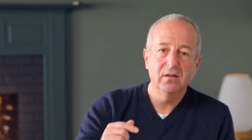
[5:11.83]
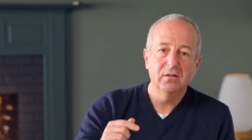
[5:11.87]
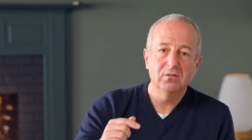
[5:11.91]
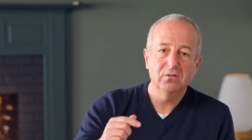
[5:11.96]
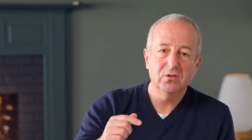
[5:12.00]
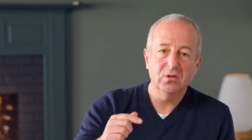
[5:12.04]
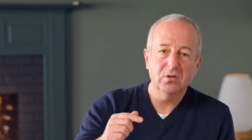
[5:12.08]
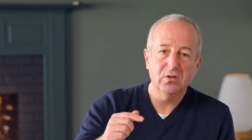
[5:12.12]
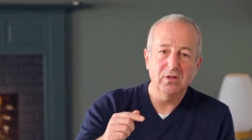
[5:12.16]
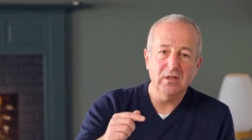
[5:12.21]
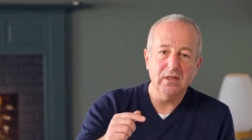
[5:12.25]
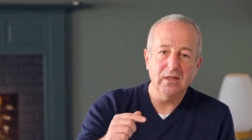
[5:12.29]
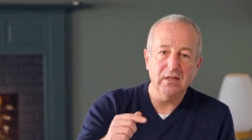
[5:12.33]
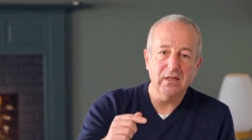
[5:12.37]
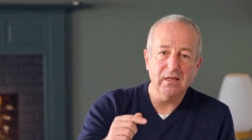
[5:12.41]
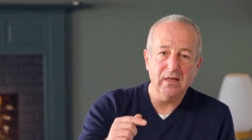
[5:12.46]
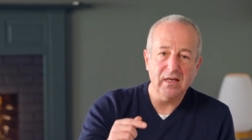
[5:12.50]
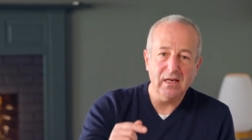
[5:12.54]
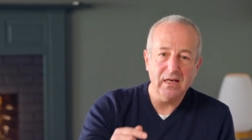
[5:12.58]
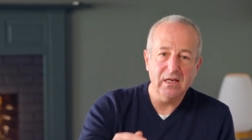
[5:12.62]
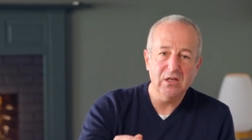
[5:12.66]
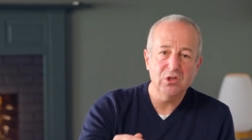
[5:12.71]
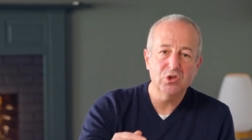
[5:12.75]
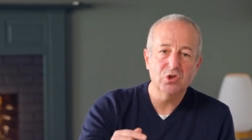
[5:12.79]
to the
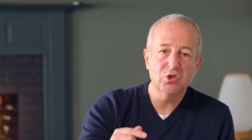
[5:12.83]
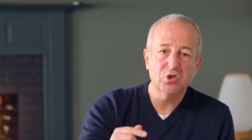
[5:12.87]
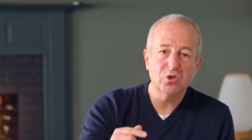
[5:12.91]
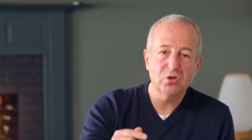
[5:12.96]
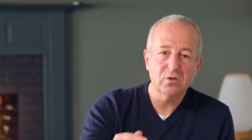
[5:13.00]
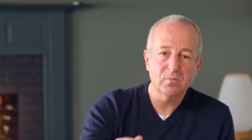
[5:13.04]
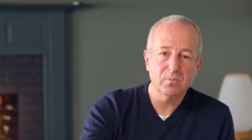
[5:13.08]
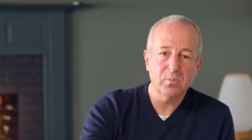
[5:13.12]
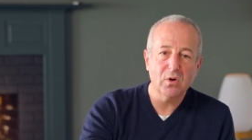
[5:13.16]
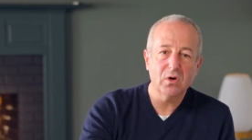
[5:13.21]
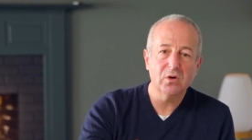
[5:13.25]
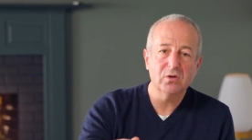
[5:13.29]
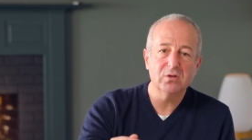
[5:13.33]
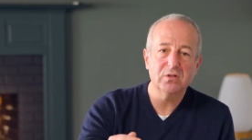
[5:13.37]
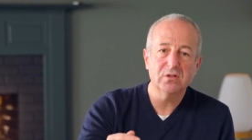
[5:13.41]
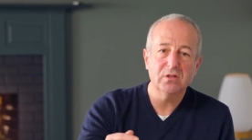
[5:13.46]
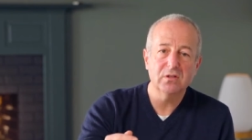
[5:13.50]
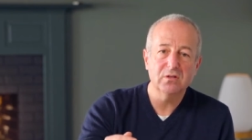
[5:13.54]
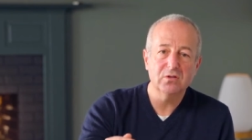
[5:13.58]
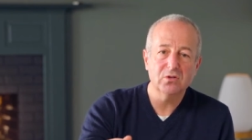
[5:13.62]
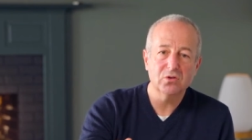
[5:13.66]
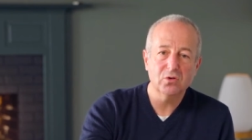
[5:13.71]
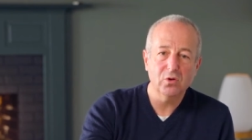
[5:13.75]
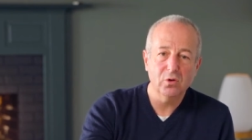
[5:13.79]
injured
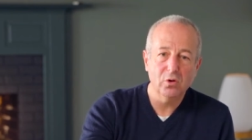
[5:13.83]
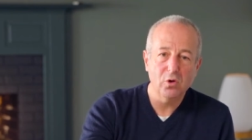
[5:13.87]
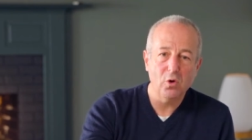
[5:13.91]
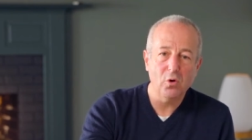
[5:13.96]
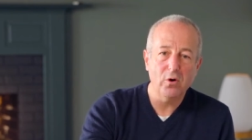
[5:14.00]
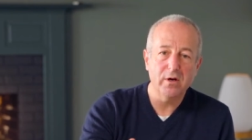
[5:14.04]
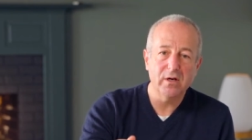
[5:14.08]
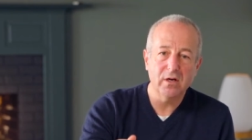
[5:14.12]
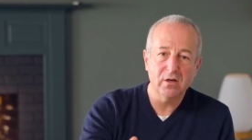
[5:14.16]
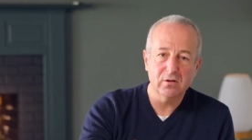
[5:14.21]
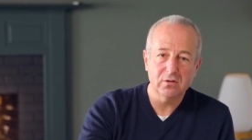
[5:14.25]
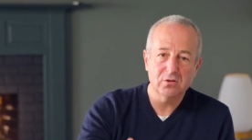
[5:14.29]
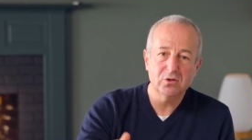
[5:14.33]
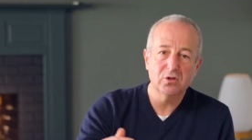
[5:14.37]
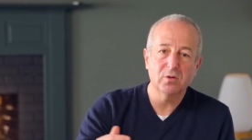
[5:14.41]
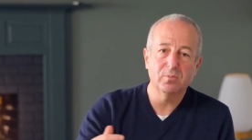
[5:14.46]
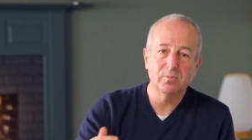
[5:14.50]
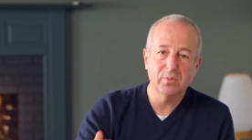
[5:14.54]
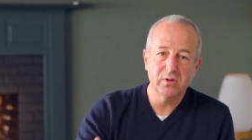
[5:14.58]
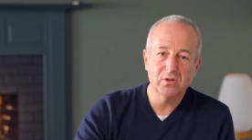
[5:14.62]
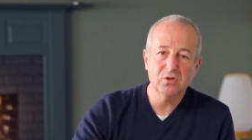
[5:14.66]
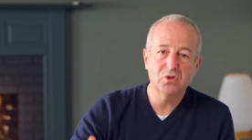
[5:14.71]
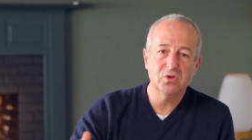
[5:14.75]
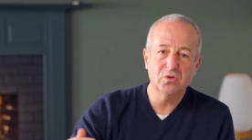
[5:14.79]
person's lawyer to
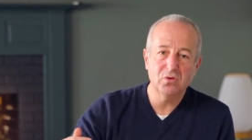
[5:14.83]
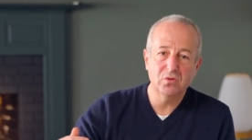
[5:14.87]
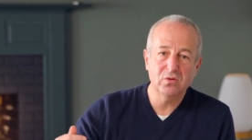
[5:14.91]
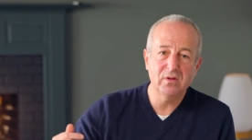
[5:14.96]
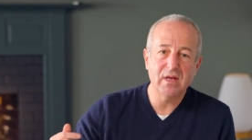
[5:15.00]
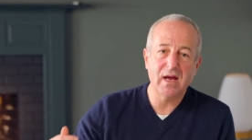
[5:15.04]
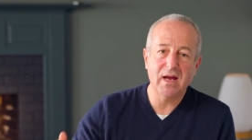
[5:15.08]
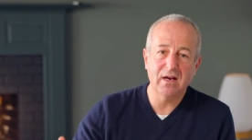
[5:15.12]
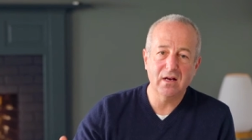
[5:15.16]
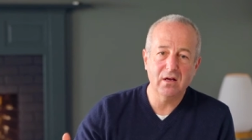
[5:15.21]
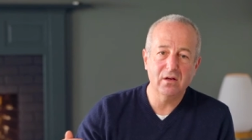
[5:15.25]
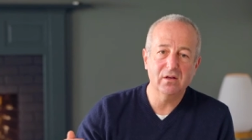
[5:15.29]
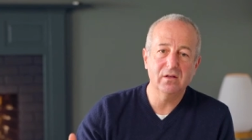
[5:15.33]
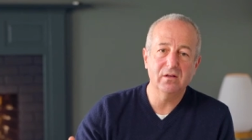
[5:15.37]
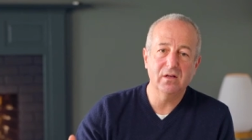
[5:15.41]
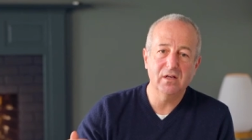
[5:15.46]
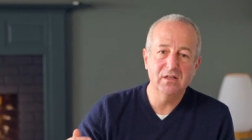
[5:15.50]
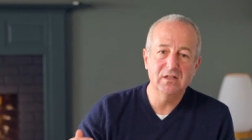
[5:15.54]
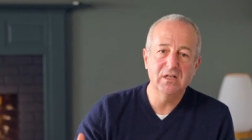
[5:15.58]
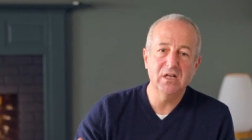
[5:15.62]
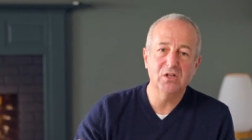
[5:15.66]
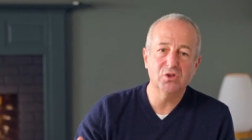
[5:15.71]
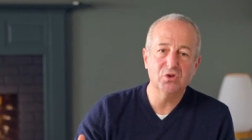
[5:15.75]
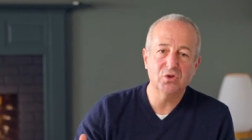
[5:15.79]
pursue that uh,
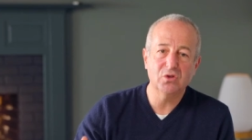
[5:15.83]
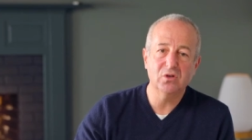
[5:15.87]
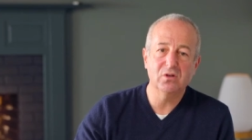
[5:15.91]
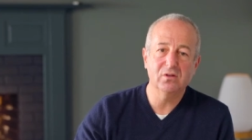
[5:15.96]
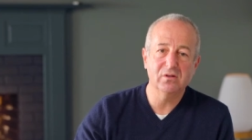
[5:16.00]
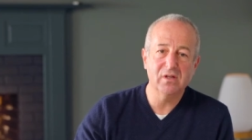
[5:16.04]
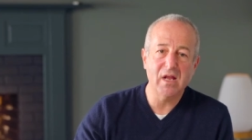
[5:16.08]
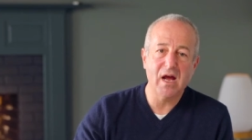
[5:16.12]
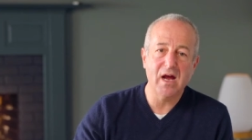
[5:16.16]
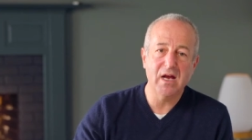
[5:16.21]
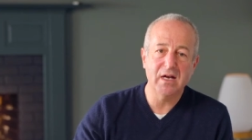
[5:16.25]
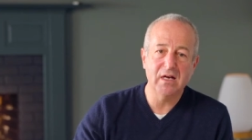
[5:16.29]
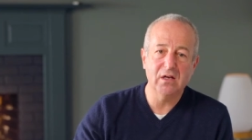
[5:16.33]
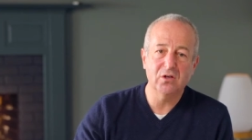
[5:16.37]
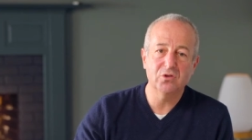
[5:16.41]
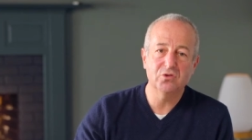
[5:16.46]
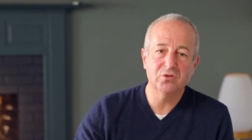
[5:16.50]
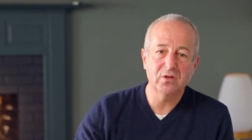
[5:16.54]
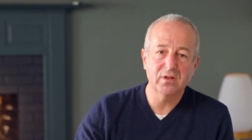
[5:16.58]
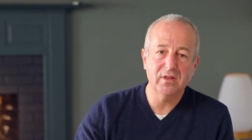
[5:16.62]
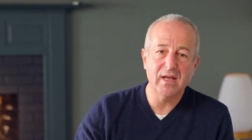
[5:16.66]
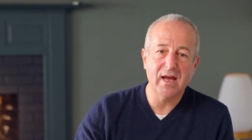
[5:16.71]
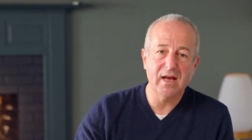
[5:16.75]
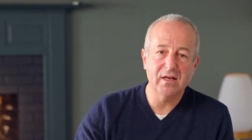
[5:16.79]
additional
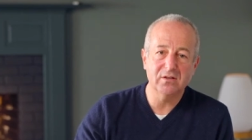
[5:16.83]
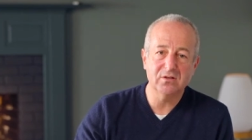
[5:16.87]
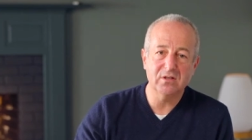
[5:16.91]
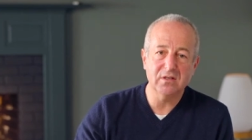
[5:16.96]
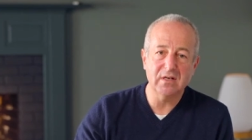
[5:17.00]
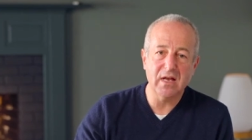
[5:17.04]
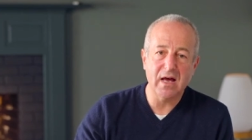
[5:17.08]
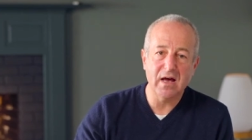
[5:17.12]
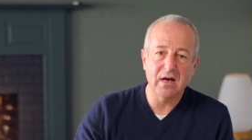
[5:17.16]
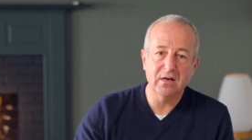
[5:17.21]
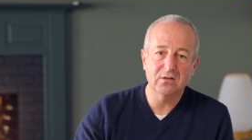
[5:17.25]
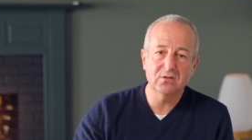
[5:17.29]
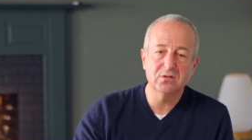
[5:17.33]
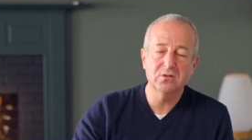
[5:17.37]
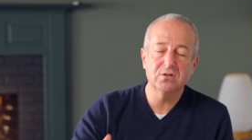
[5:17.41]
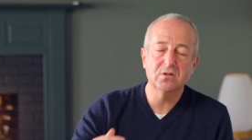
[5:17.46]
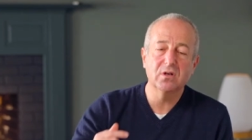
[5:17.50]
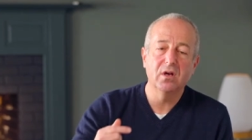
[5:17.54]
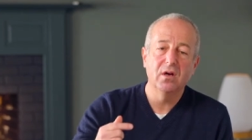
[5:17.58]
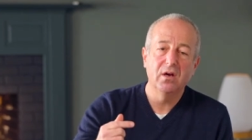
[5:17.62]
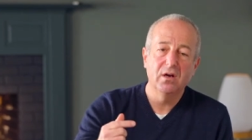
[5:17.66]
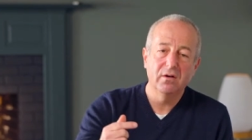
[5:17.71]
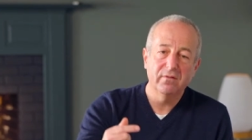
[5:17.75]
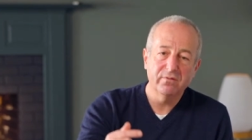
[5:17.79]
$900,000
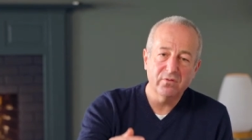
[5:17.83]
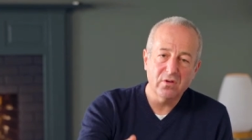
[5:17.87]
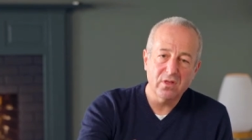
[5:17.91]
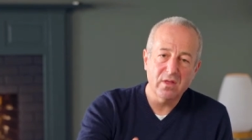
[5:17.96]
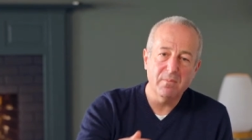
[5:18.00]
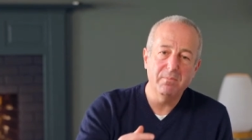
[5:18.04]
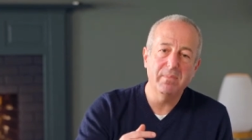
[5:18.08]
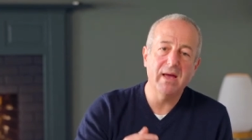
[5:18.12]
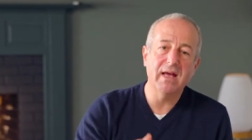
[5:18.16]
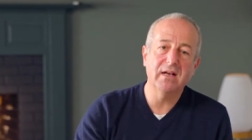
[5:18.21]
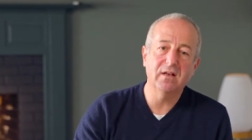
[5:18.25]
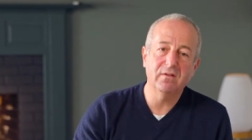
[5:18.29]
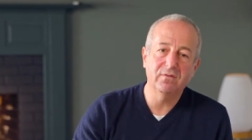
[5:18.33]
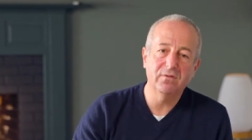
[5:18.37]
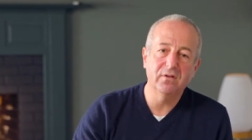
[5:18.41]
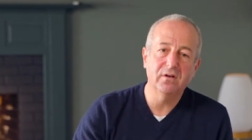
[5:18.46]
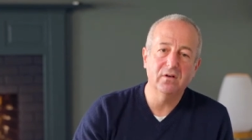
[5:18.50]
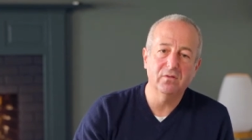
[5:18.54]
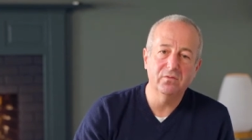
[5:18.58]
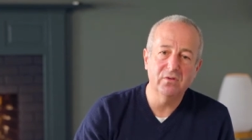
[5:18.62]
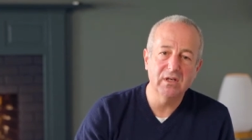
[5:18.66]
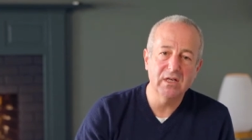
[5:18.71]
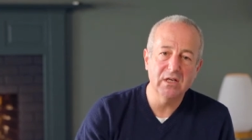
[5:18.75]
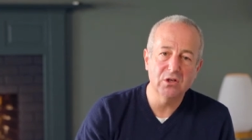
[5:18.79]
for the benefit
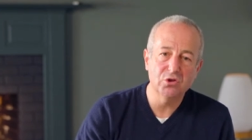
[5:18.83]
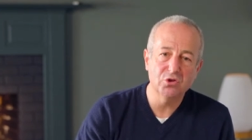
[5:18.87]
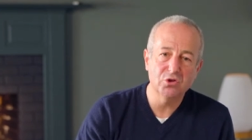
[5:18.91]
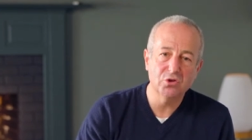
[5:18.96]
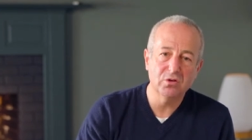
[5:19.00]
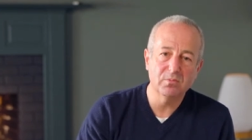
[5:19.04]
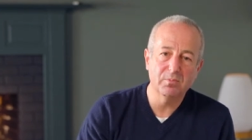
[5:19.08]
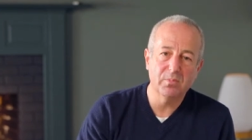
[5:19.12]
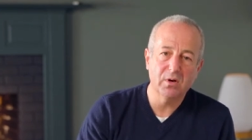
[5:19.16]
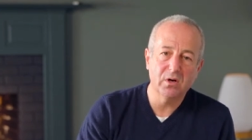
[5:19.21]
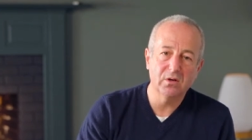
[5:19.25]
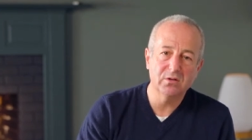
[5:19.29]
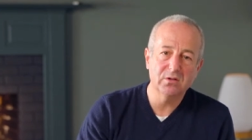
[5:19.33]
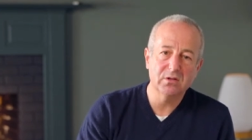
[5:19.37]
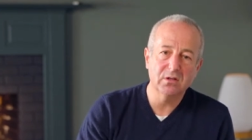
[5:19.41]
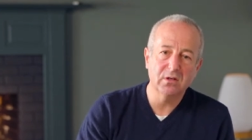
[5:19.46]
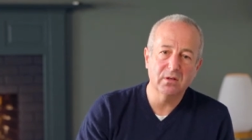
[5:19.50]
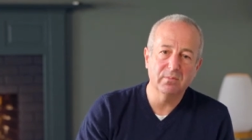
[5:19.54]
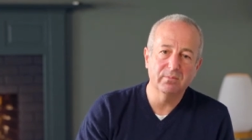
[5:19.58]
of the injured person.